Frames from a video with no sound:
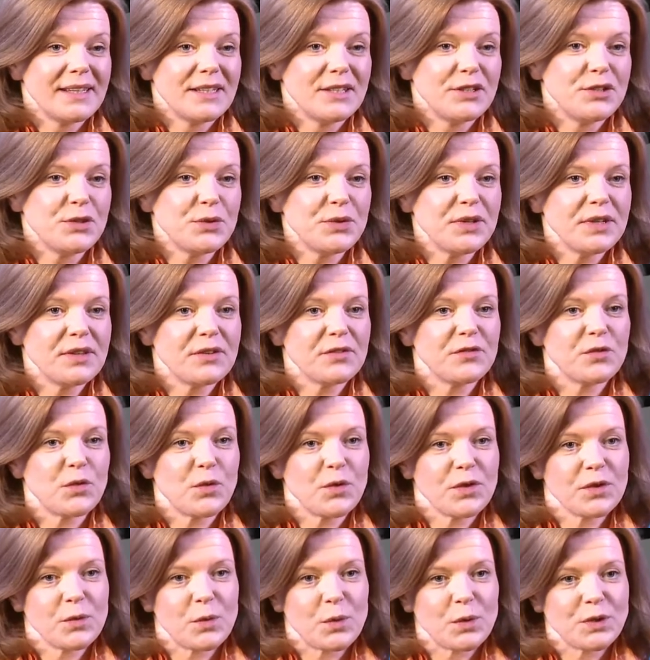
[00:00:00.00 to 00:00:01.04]
During the
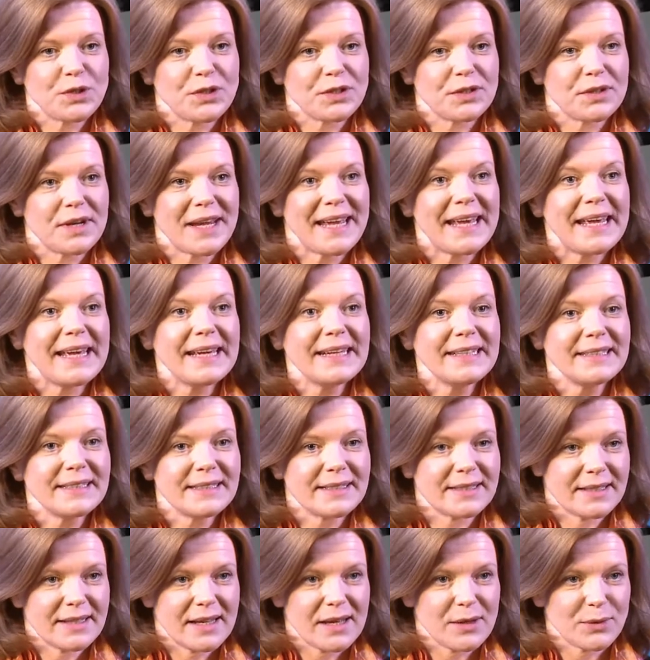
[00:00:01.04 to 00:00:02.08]
fourth quarter,
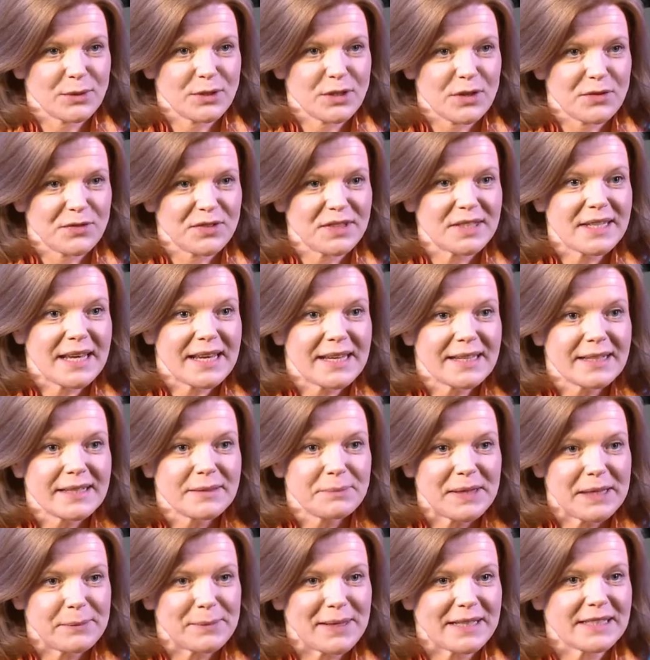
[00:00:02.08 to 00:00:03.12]
8 out of 10
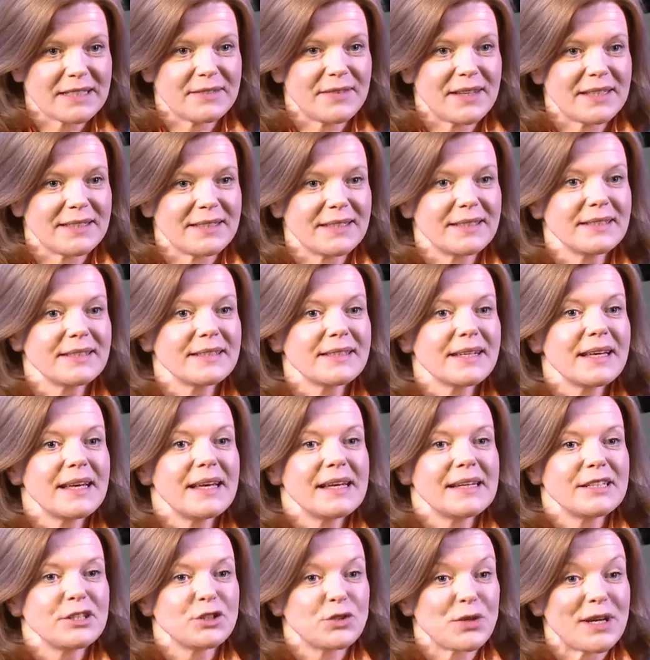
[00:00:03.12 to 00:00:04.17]
P-MAX vessels
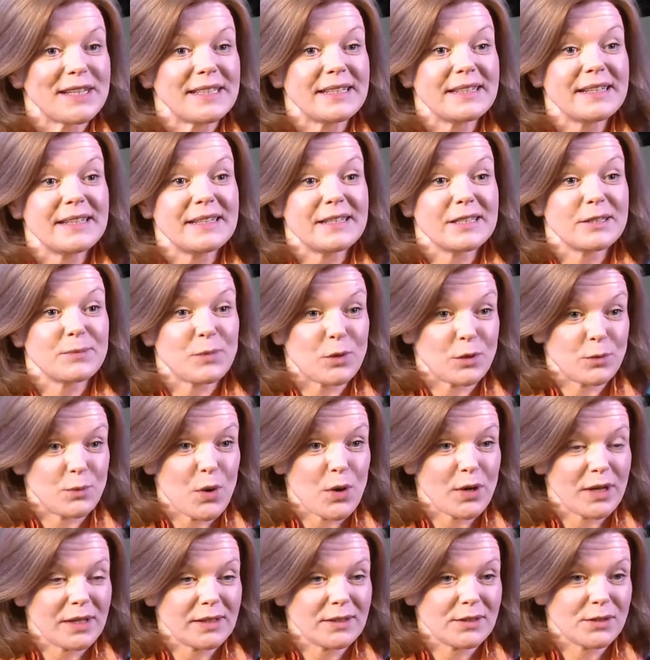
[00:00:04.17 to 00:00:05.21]
traded in the spot market.